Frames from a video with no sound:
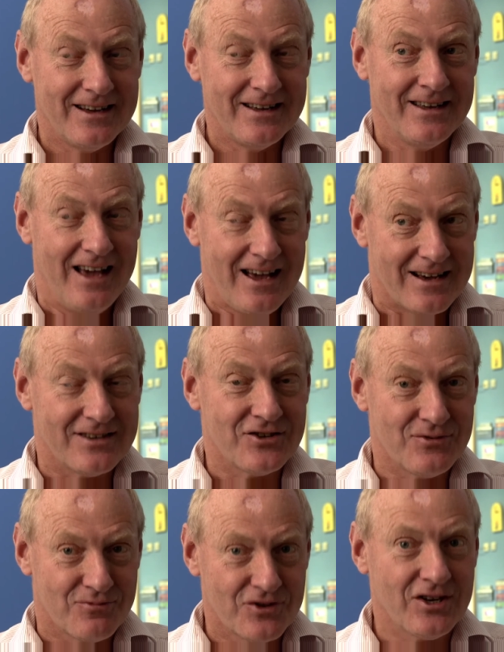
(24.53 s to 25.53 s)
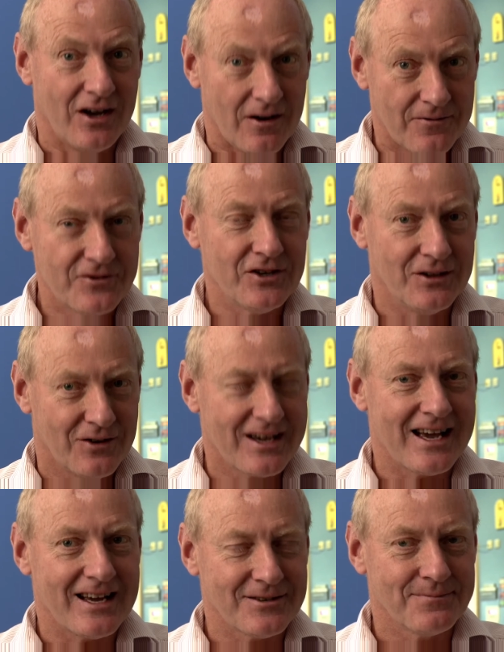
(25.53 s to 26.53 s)
yeah, it's tough to look
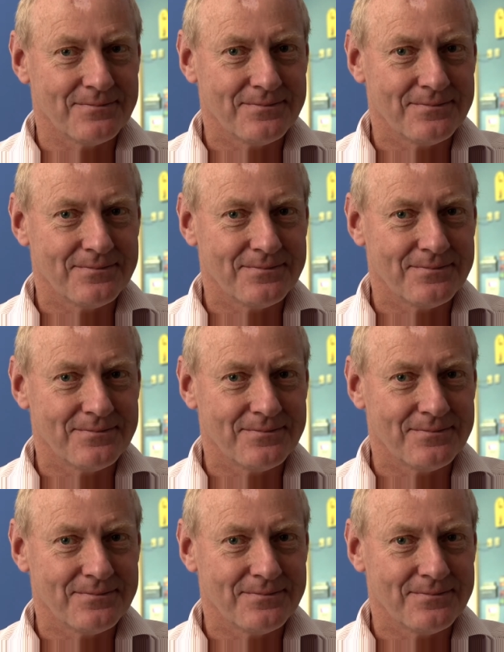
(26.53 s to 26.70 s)
at.